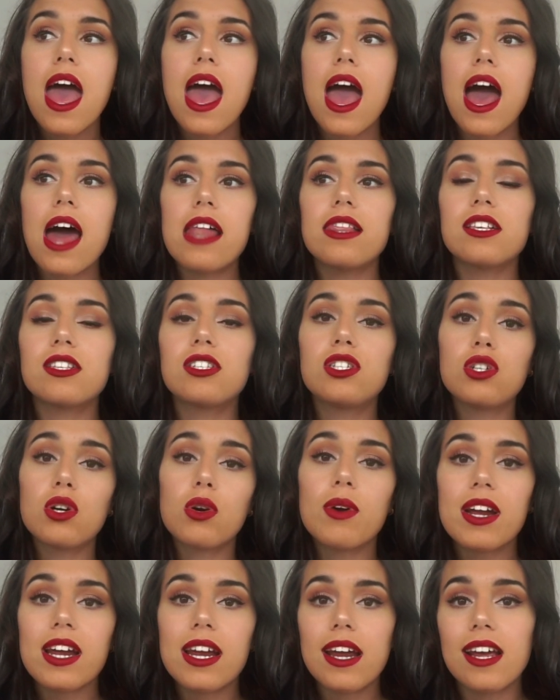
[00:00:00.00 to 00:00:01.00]
And the
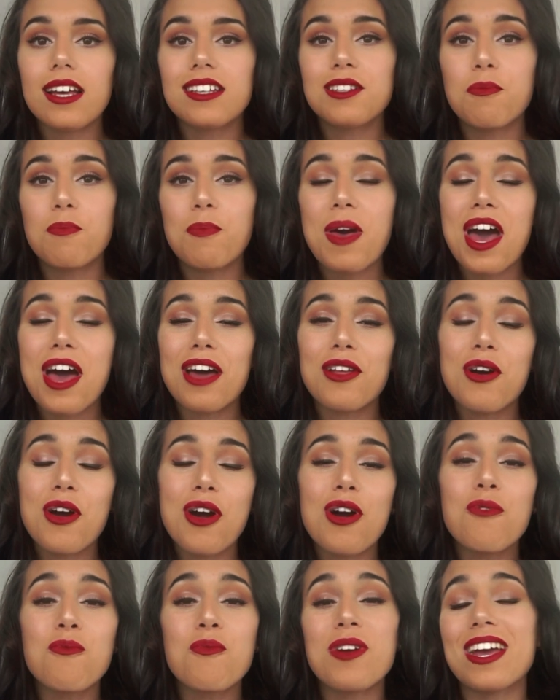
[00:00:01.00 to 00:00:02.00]
story is about
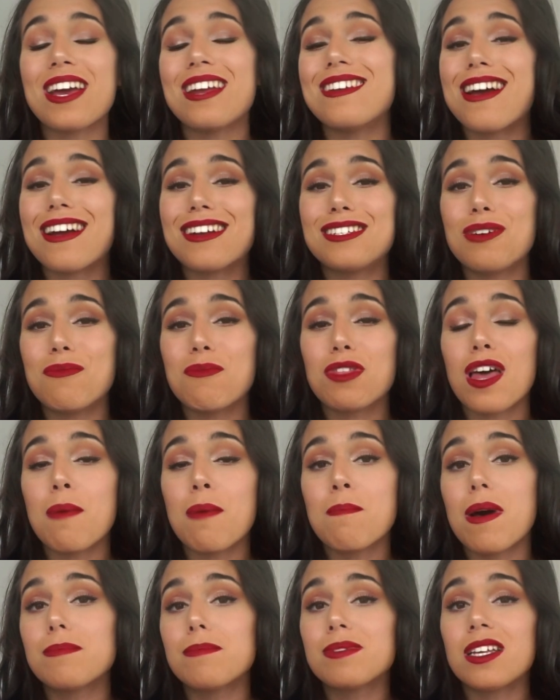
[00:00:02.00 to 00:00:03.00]
her reconnecting with her
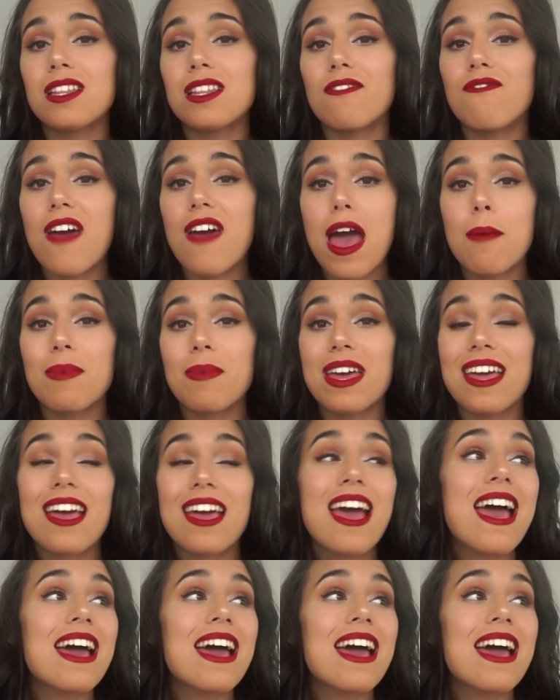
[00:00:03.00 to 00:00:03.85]
mum to the family,